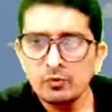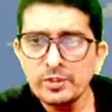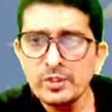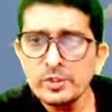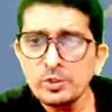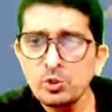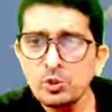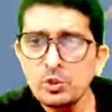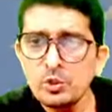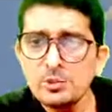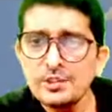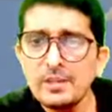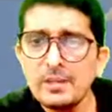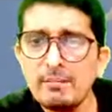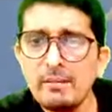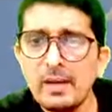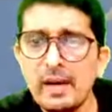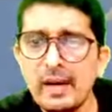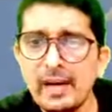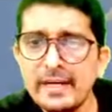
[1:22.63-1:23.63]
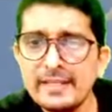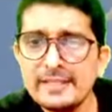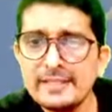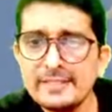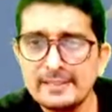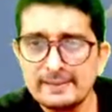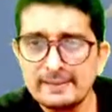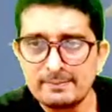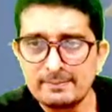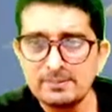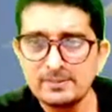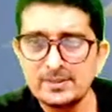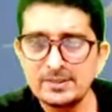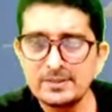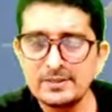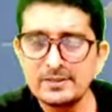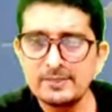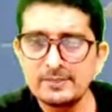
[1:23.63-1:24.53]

store some items